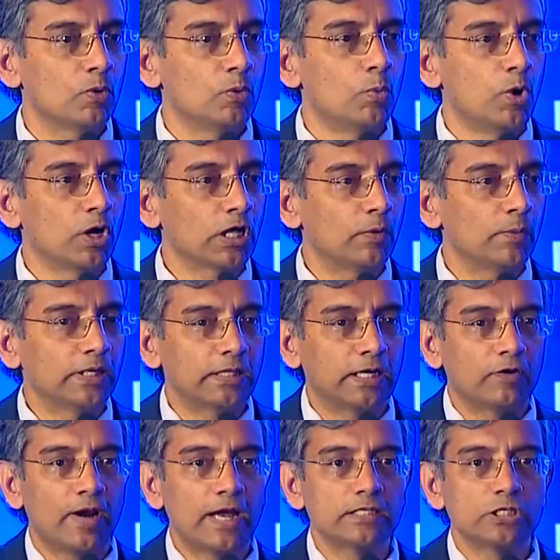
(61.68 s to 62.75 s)
Whatever the
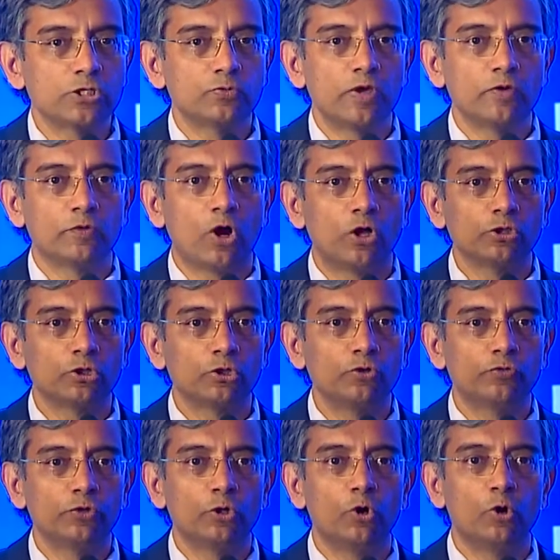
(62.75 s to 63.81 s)
crisis we have gone through,
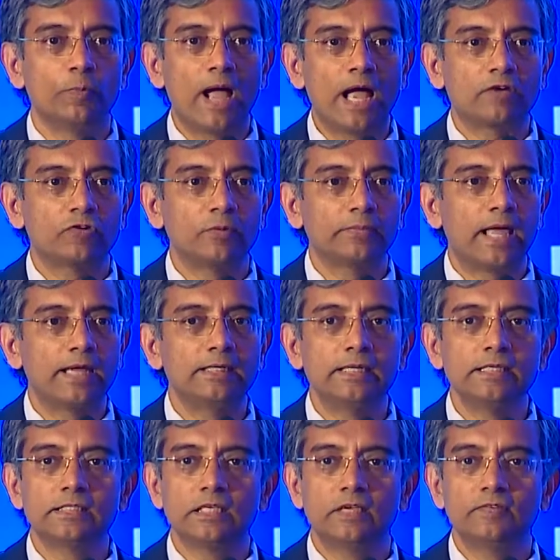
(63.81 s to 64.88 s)
if you go back from
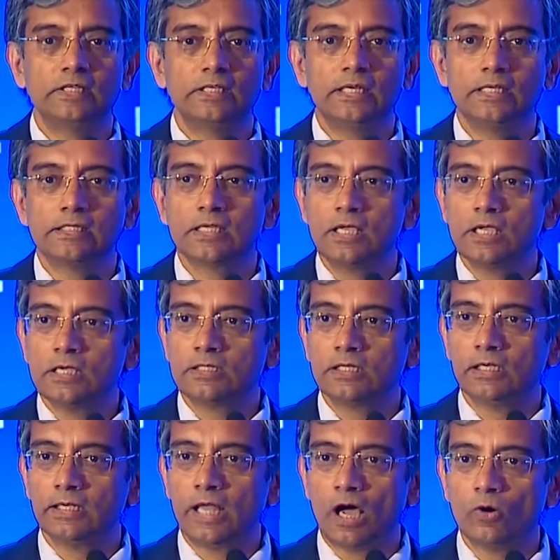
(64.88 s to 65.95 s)
1970s
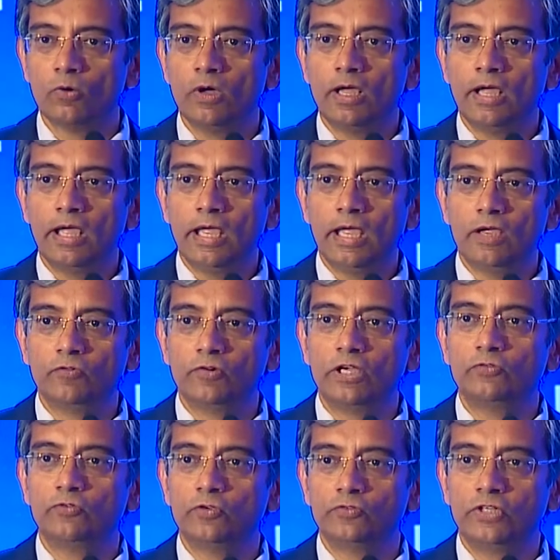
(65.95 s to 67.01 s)
till now, every
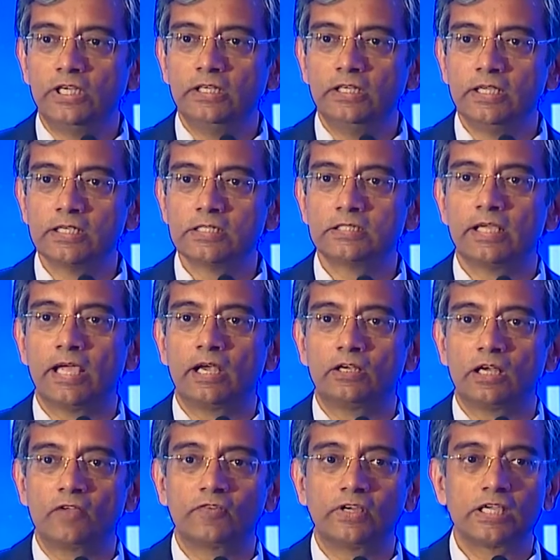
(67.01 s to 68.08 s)
15 years, the air
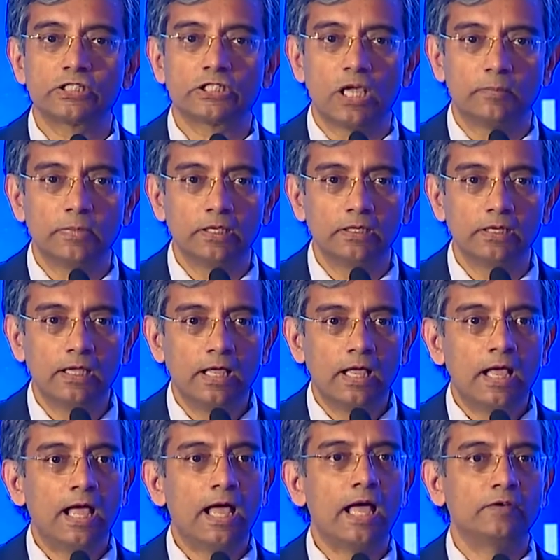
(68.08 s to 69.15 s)
traffic has doubled,
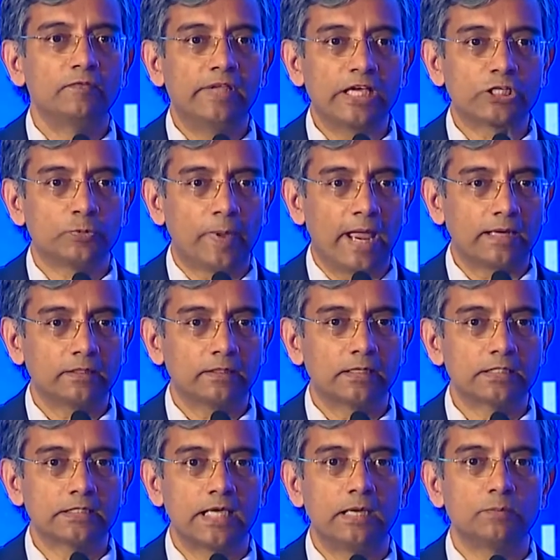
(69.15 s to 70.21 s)
and we expect the
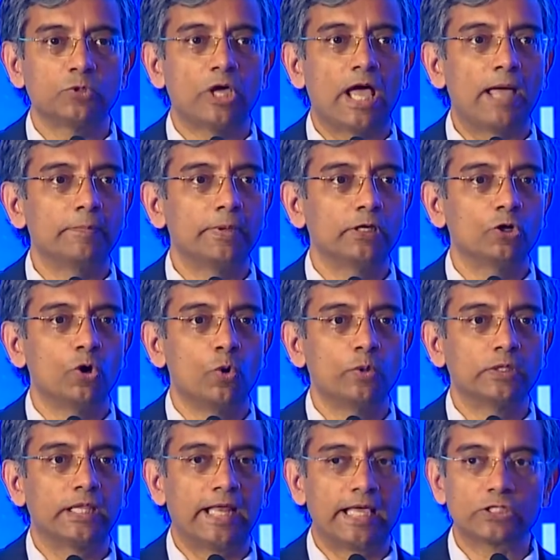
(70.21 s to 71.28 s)
same to happen over
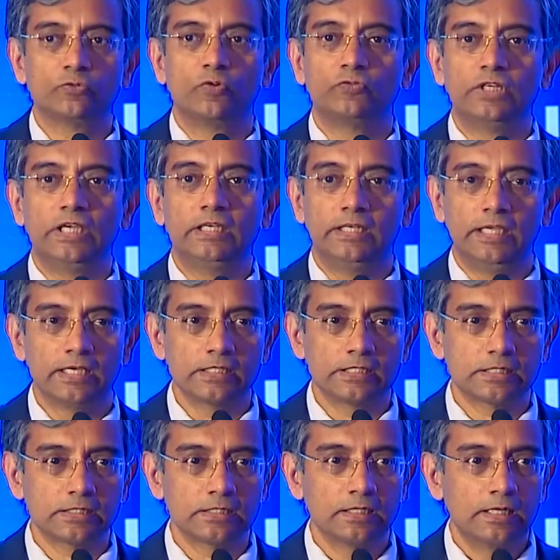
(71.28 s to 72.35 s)
the next 15
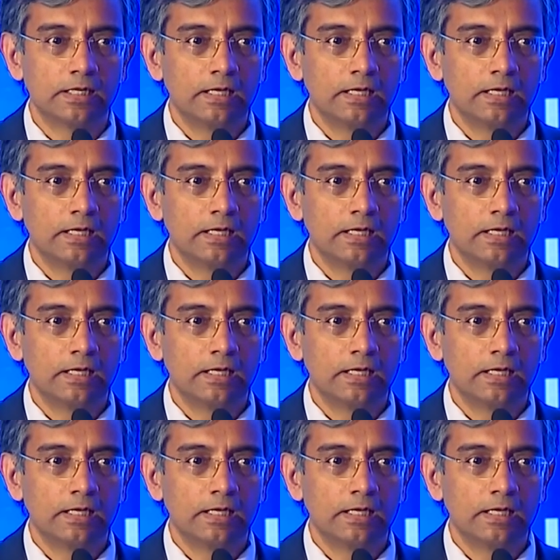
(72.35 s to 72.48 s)
years.